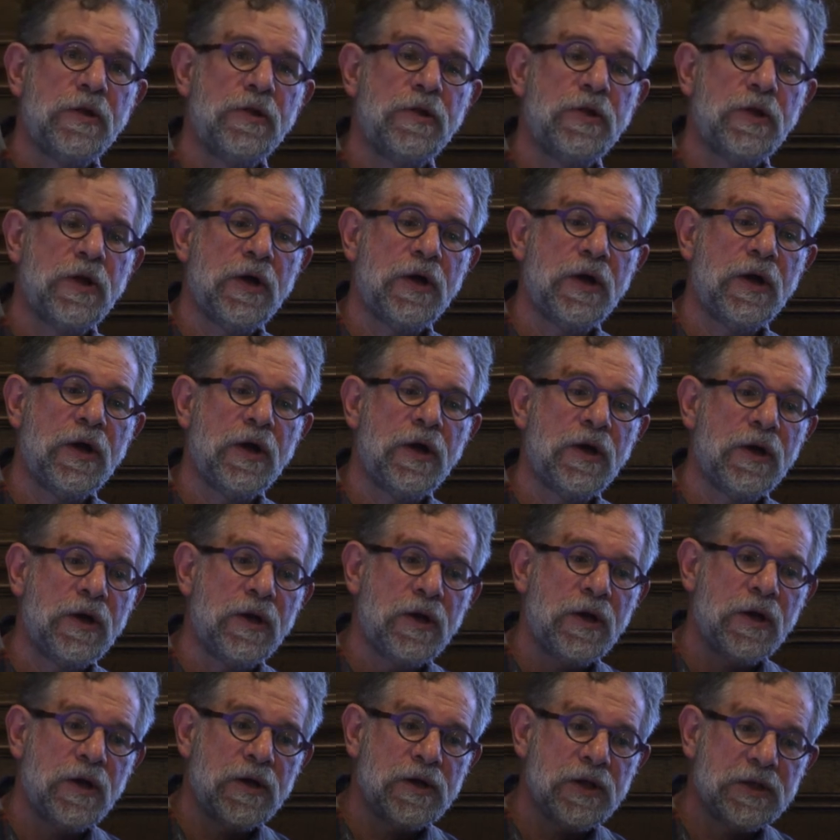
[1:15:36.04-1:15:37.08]
the
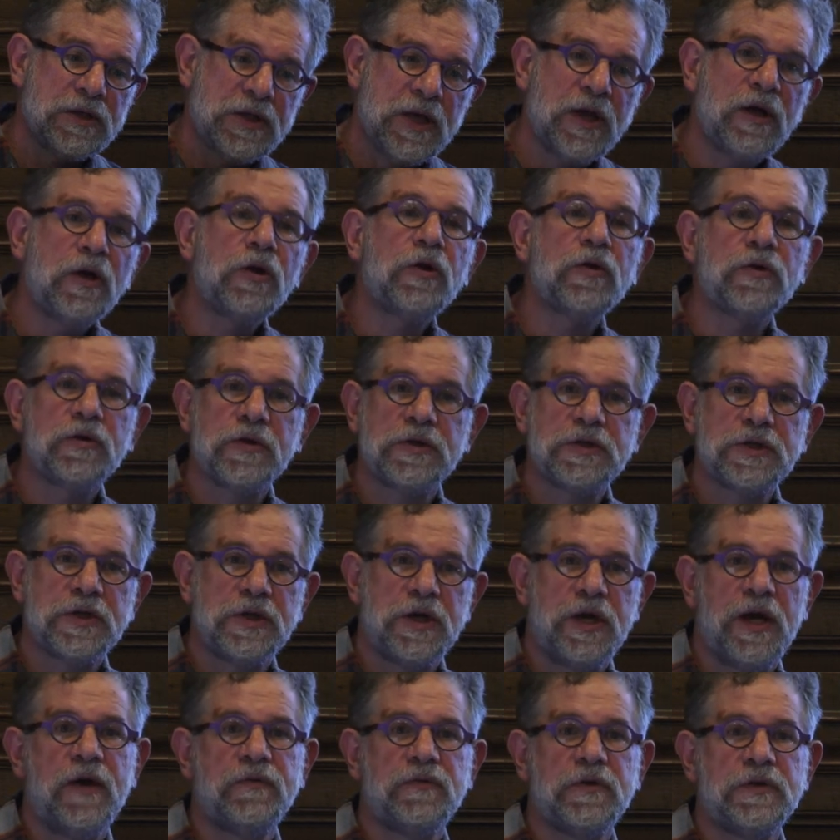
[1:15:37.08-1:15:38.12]
teller is
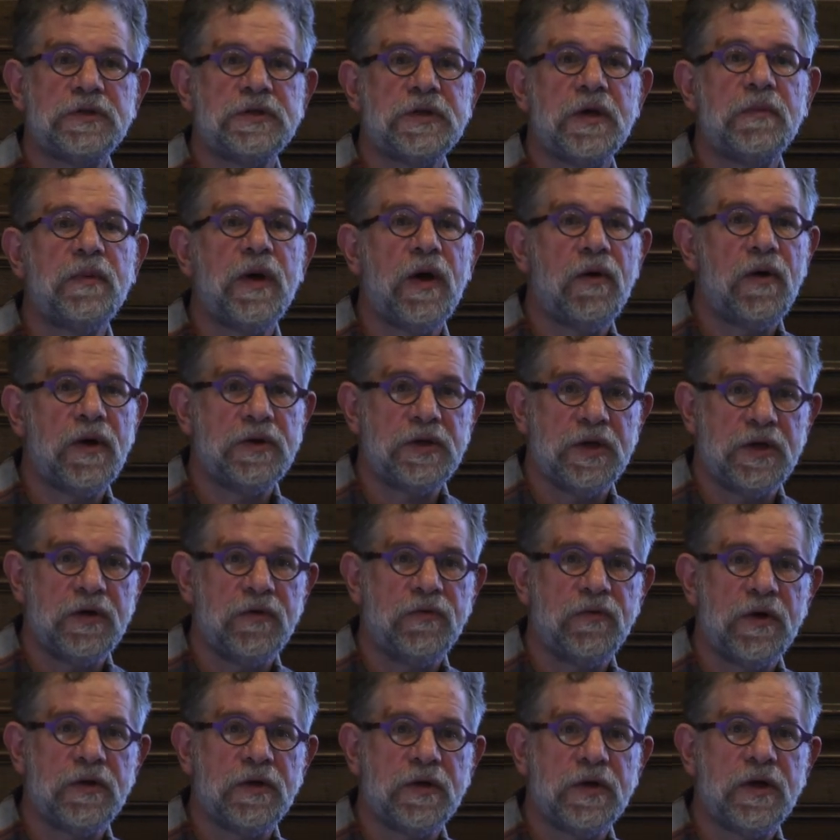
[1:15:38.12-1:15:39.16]
going to have to somehow
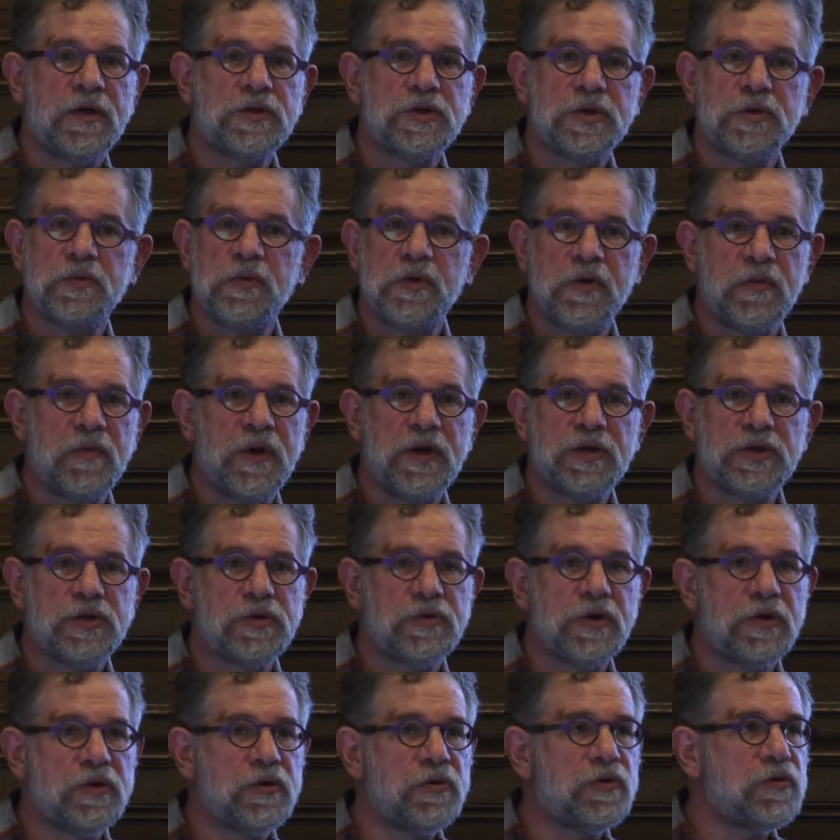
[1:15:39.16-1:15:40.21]
identify the customer and make sure
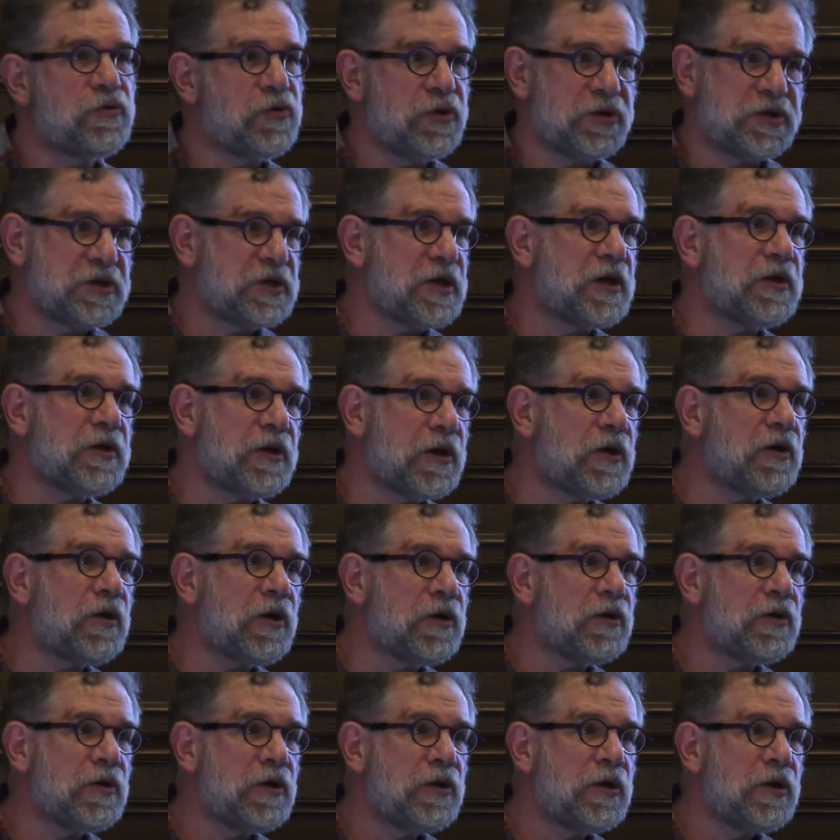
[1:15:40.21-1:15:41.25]
that they're who they say they are.
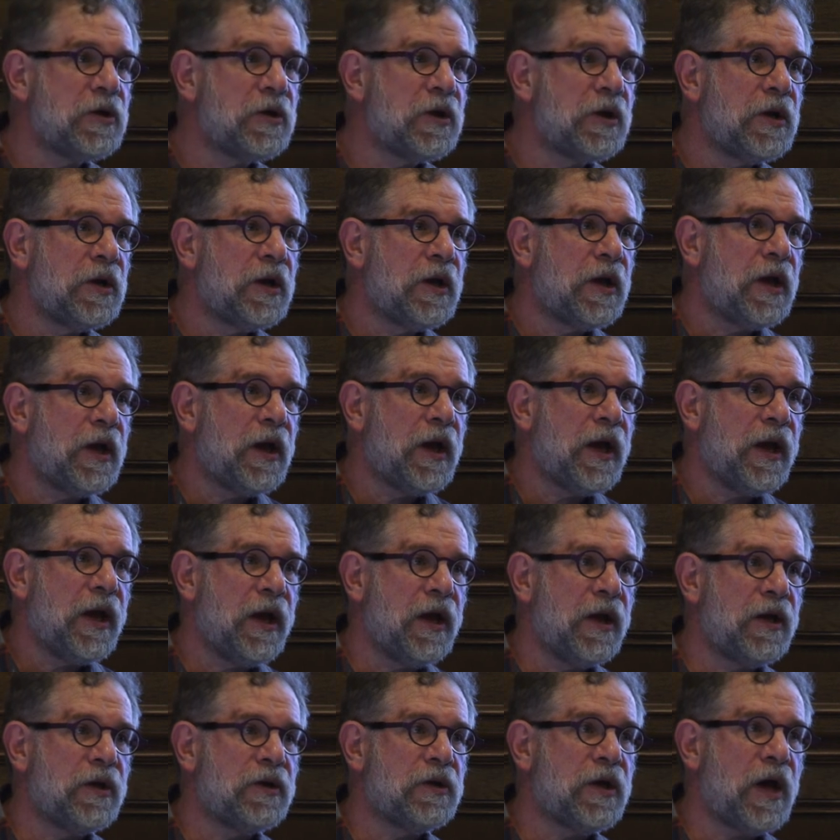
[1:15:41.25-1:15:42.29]

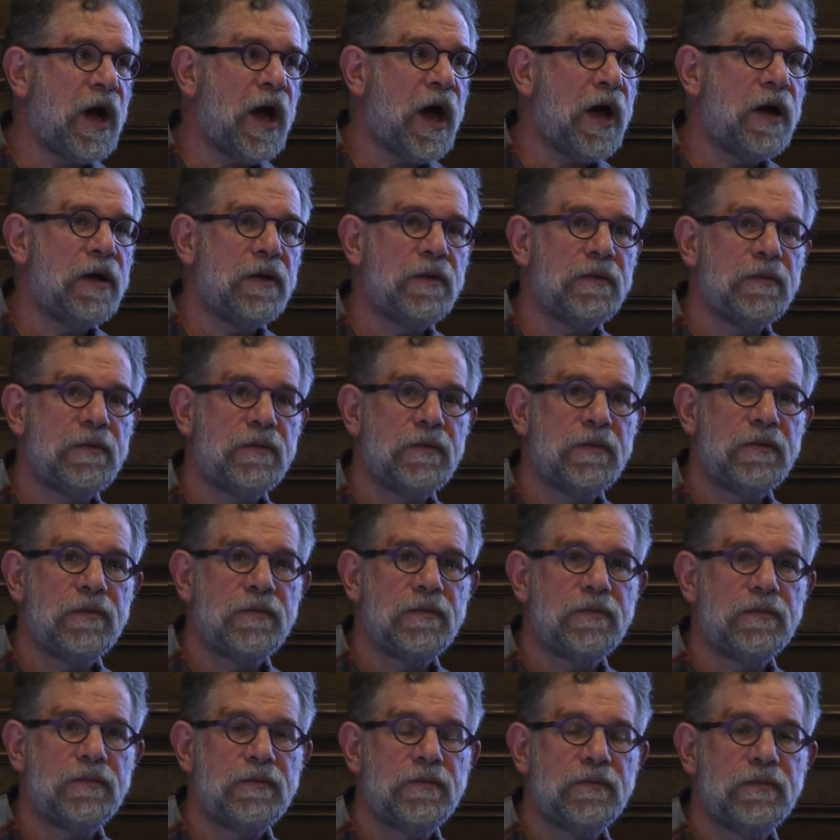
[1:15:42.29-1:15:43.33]
And there's no teller in the
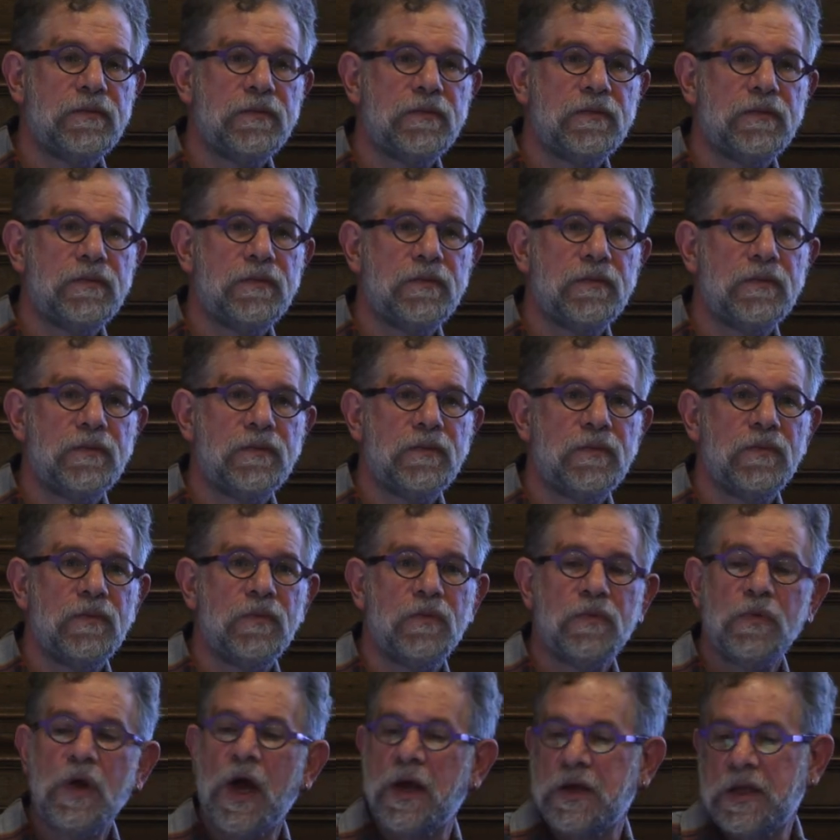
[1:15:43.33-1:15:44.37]
story.
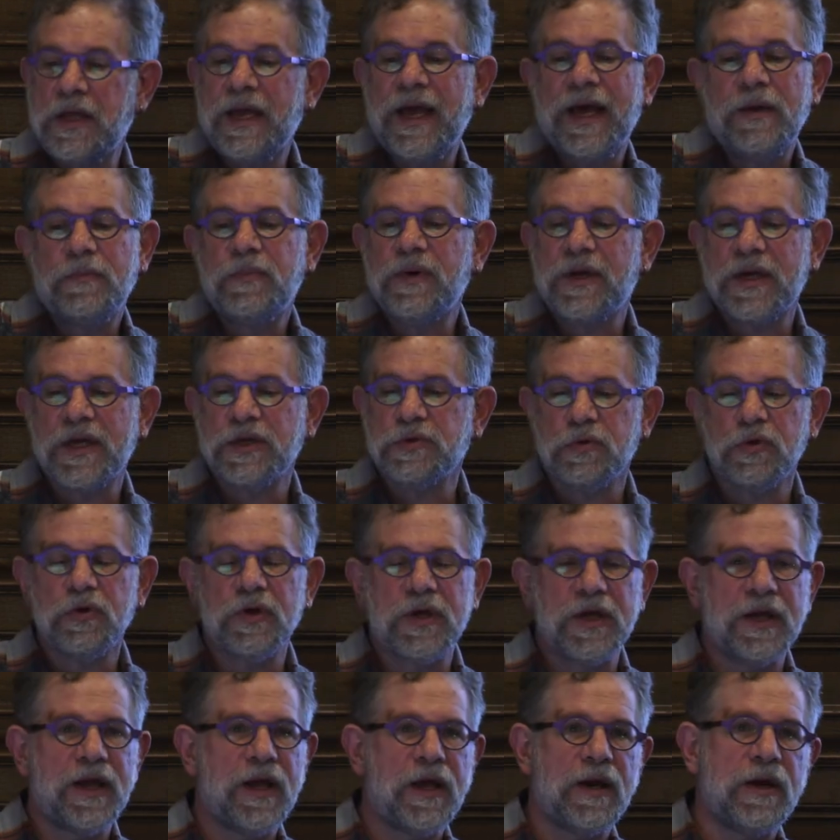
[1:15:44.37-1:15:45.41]
Not yet, because we're
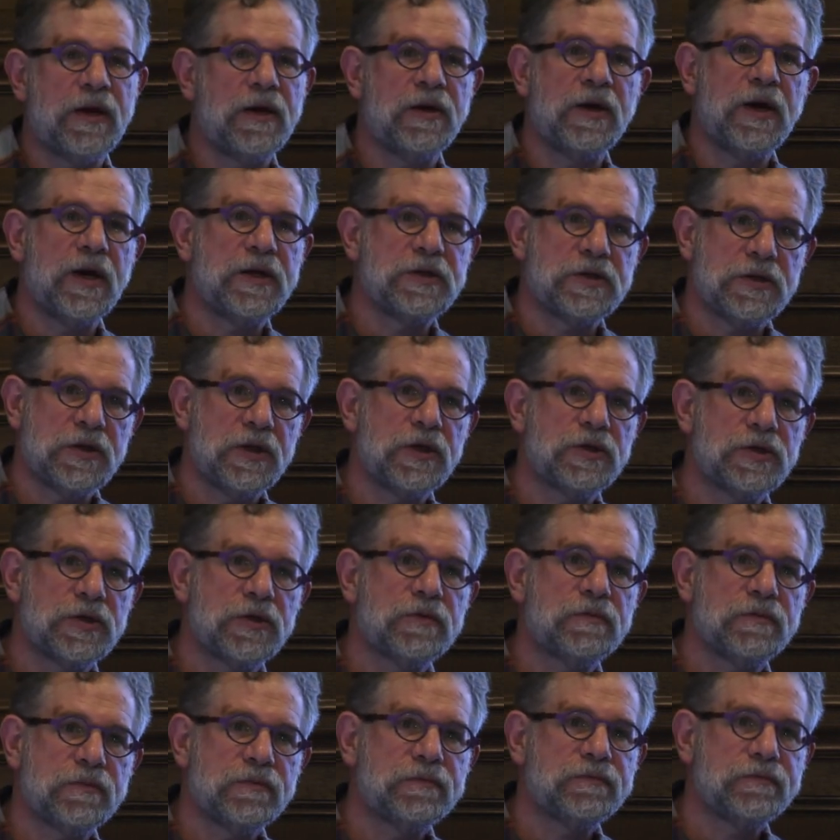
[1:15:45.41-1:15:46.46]
looking at it in
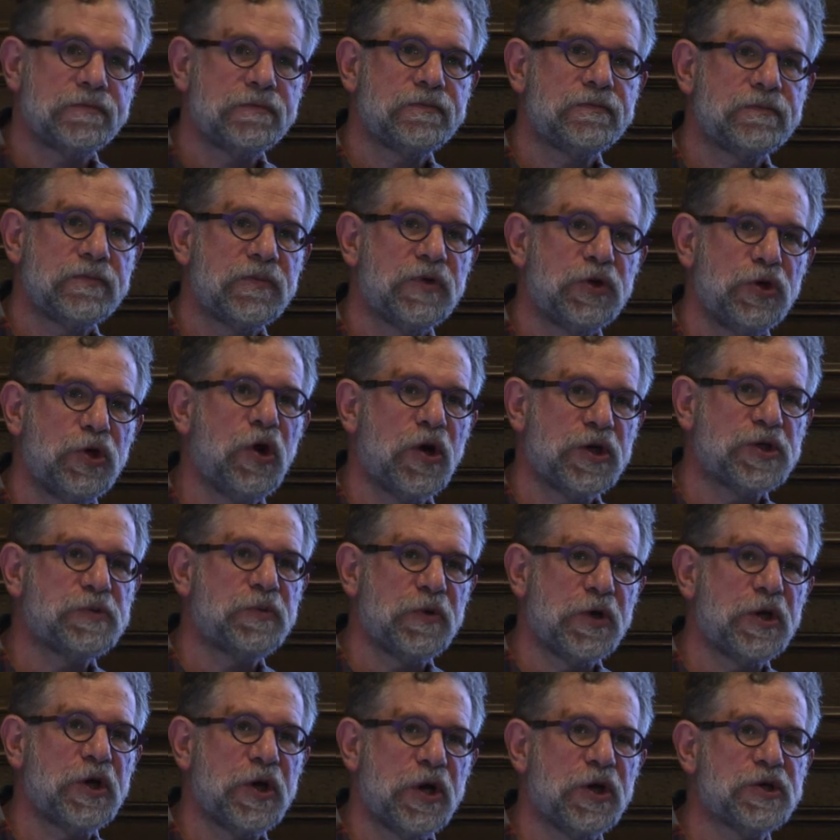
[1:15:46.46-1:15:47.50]
isolation. Okay, you are
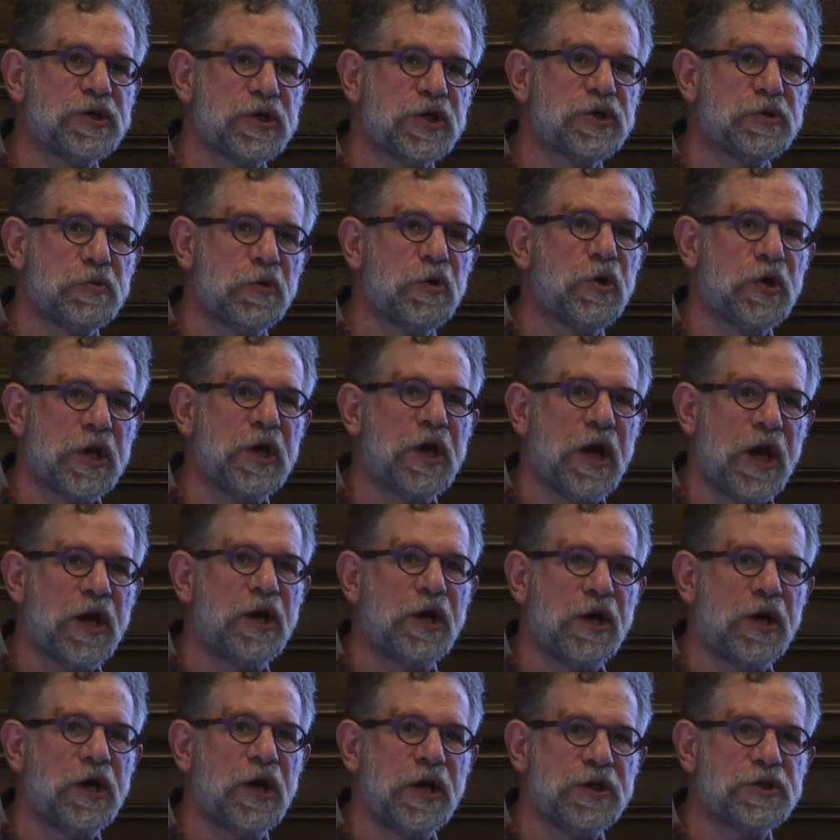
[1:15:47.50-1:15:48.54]
splitting hairs because we're looking
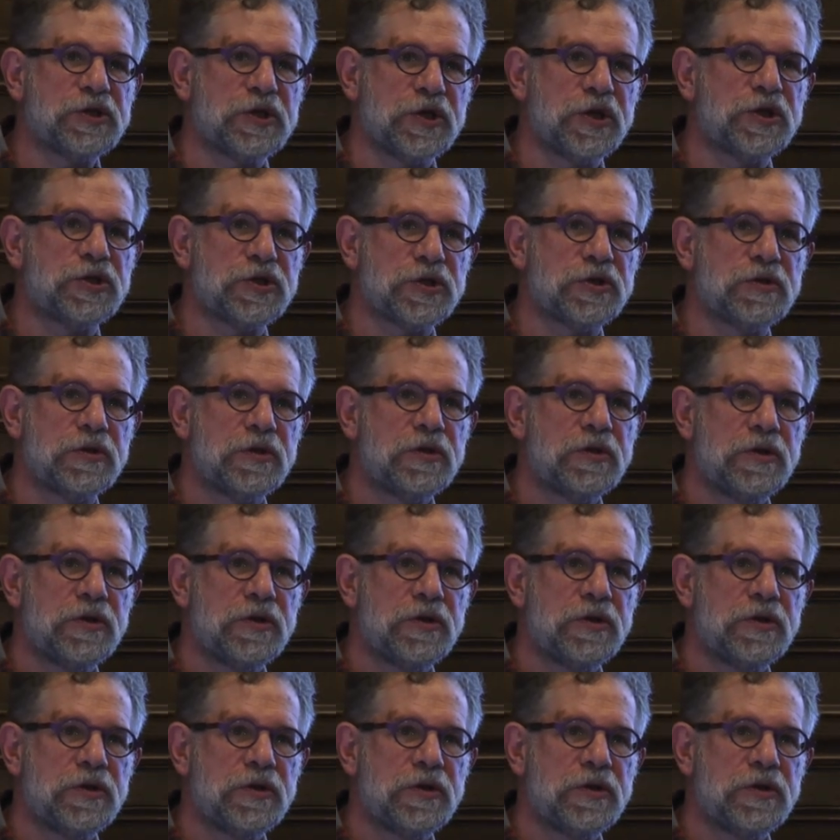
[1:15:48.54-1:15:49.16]
at it in isolation,